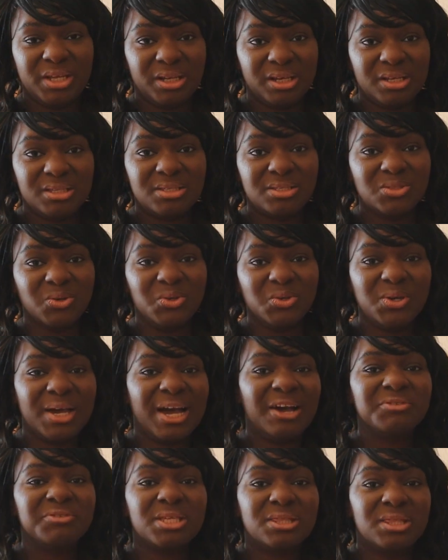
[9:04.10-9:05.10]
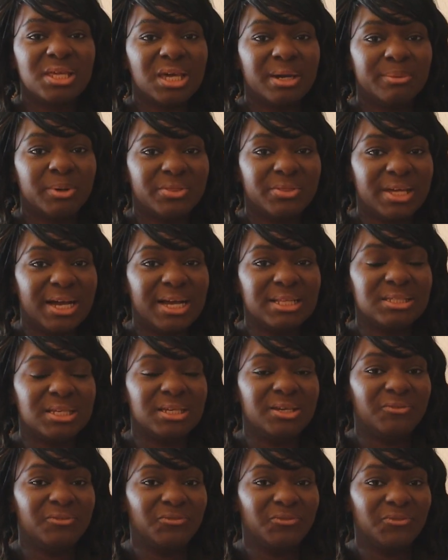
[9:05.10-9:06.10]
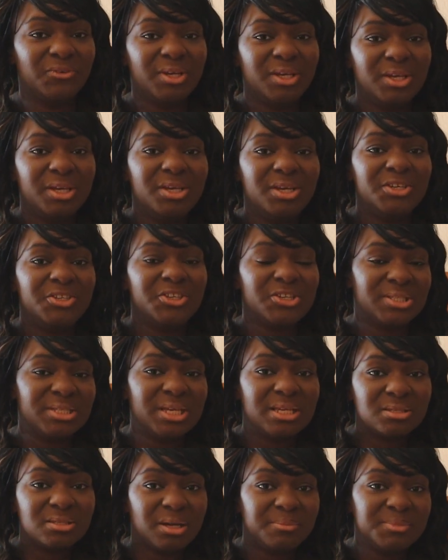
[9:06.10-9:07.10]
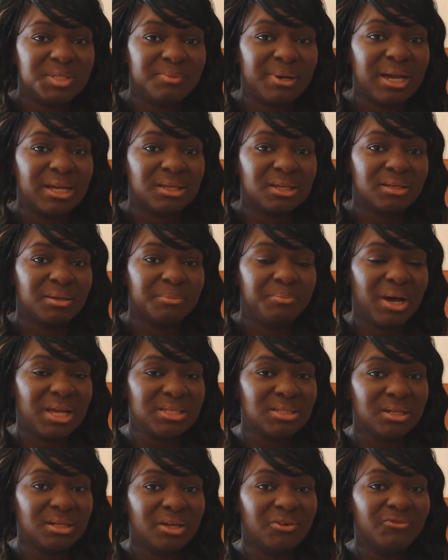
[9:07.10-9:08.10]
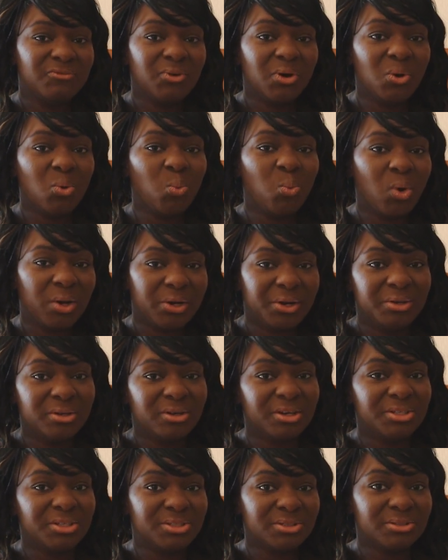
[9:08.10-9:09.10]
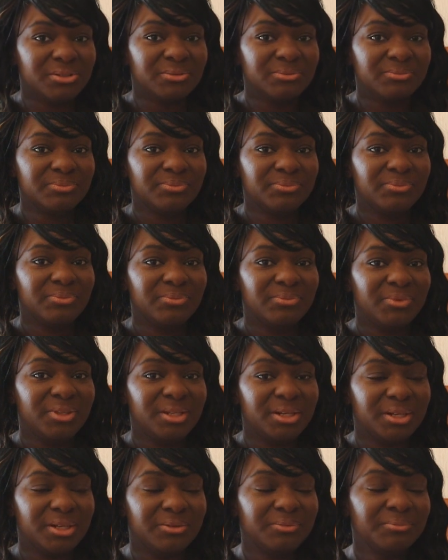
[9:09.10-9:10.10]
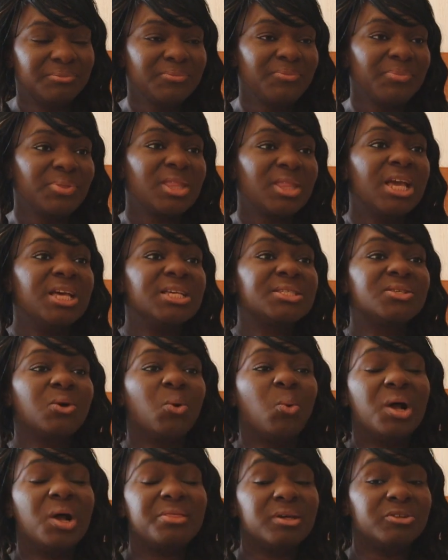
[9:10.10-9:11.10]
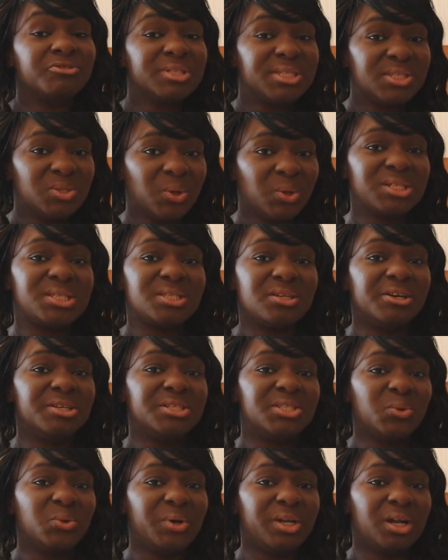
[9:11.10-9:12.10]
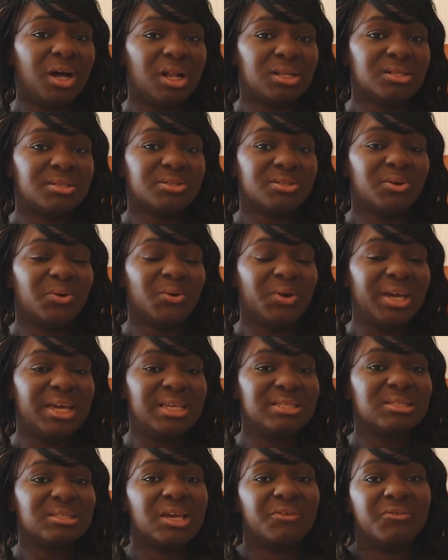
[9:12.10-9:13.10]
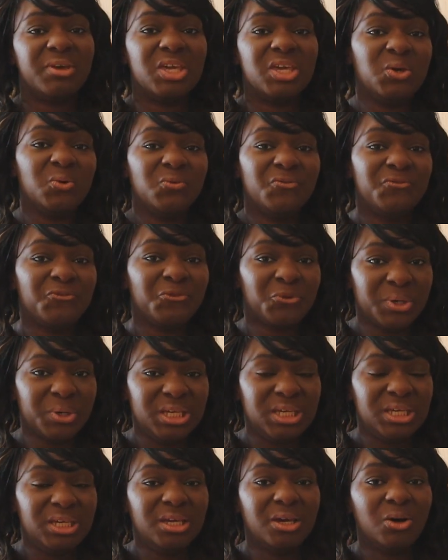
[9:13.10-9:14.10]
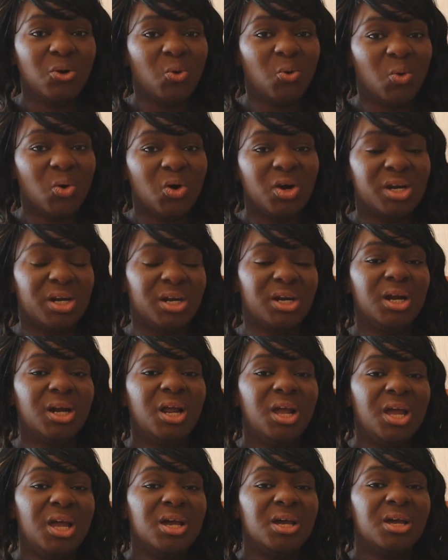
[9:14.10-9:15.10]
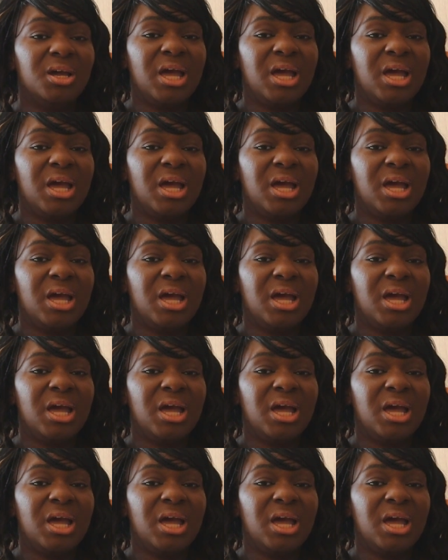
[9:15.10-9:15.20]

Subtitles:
it is. So you have to think about that. If your test comes back positive, what are you going to do? You know? So what the resorts are doing also is giving you free or